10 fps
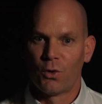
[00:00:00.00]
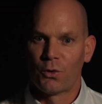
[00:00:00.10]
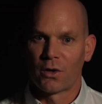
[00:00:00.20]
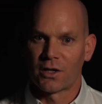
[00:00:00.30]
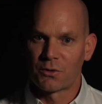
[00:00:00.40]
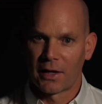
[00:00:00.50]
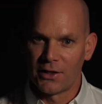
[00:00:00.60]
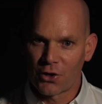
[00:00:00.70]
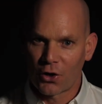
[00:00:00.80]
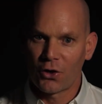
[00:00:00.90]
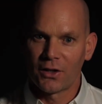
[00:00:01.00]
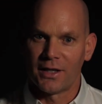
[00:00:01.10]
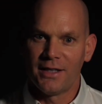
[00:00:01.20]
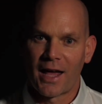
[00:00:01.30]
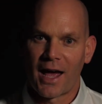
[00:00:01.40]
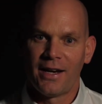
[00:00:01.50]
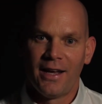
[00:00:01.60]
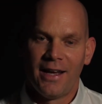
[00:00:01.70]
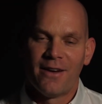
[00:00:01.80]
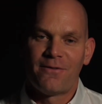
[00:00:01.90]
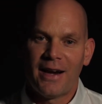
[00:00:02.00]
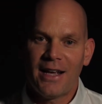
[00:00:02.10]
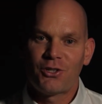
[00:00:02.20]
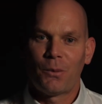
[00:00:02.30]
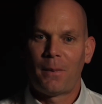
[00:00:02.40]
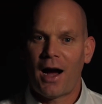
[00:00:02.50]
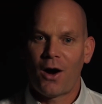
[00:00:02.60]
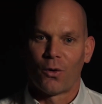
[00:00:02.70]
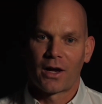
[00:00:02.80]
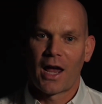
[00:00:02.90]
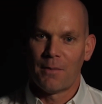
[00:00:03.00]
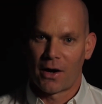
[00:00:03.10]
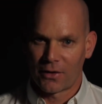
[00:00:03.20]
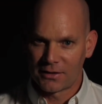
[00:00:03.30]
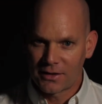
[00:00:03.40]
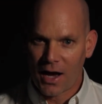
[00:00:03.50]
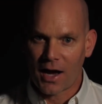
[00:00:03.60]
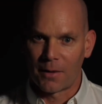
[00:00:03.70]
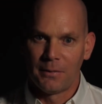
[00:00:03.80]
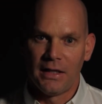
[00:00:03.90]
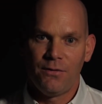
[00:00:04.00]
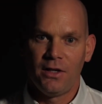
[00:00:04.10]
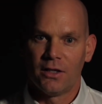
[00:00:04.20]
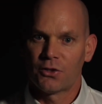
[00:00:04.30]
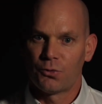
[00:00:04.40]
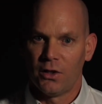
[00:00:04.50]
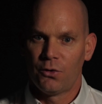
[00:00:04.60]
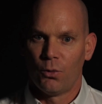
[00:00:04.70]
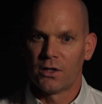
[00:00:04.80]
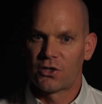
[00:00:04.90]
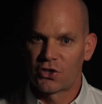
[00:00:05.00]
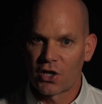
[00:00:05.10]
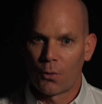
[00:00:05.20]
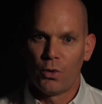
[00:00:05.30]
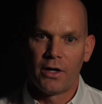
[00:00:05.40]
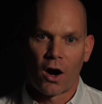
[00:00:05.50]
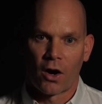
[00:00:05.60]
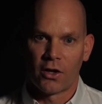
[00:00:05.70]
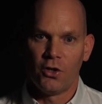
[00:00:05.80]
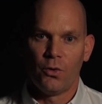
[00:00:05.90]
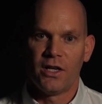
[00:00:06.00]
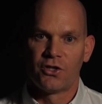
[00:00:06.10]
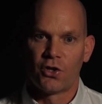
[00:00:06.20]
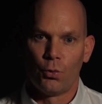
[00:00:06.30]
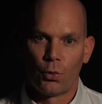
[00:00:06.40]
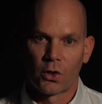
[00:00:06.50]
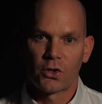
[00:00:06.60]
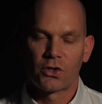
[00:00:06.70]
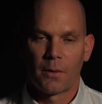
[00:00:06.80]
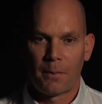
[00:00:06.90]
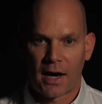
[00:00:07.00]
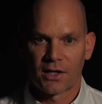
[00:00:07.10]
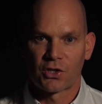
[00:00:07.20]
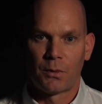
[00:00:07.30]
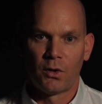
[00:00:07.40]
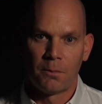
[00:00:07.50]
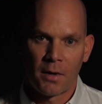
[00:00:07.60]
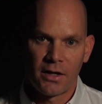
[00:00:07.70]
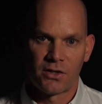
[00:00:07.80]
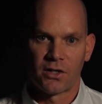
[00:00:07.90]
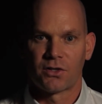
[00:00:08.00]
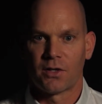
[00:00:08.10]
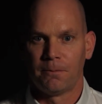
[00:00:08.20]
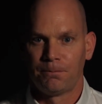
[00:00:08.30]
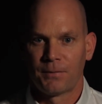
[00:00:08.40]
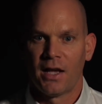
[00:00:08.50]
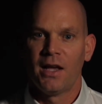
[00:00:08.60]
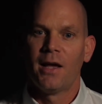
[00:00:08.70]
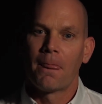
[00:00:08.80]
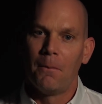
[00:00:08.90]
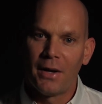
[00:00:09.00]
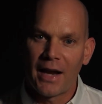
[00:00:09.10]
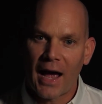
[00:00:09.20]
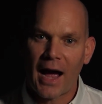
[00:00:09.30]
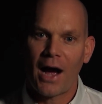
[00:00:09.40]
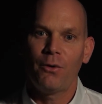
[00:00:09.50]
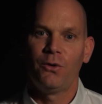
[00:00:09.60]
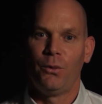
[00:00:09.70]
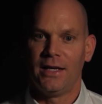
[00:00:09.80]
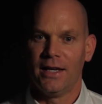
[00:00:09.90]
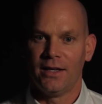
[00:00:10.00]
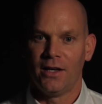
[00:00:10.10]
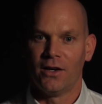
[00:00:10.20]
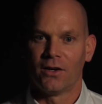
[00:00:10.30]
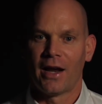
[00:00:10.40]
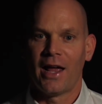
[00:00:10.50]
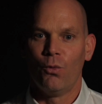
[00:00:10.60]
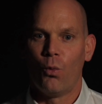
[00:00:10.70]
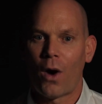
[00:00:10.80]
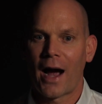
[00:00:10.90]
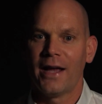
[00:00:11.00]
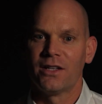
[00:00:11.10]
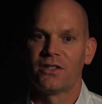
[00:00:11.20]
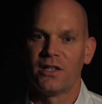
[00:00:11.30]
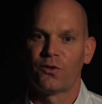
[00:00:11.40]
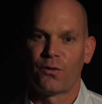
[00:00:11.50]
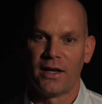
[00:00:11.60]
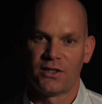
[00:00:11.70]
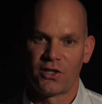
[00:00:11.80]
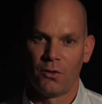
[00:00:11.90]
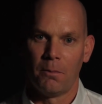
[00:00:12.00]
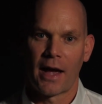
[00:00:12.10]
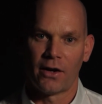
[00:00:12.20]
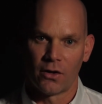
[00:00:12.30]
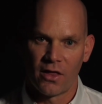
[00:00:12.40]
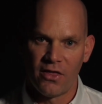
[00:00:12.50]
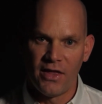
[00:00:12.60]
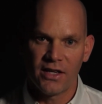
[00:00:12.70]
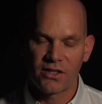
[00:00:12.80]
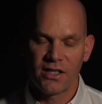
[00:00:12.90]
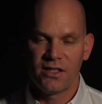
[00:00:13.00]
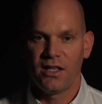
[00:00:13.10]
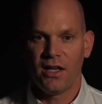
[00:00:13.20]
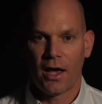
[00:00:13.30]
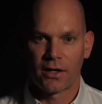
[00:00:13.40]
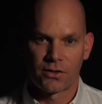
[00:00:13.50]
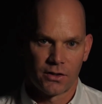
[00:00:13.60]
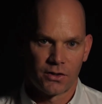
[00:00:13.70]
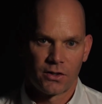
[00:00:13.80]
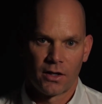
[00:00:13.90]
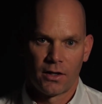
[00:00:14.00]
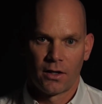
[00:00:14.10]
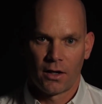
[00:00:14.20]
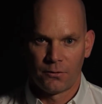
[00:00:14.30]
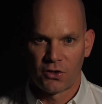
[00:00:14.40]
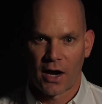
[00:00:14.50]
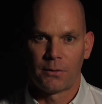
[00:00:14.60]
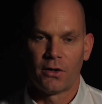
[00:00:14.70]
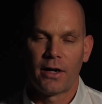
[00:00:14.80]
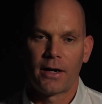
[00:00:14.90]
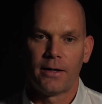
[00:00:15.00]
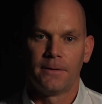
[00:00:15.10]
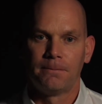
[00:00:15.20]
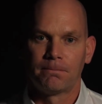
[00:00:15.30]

Woodward explains early, that financial power came out on top, leaving us with what some would argue is the worst possible money system. But how did we get here, and why does this fight still matter? This is the essence of Chapter 9.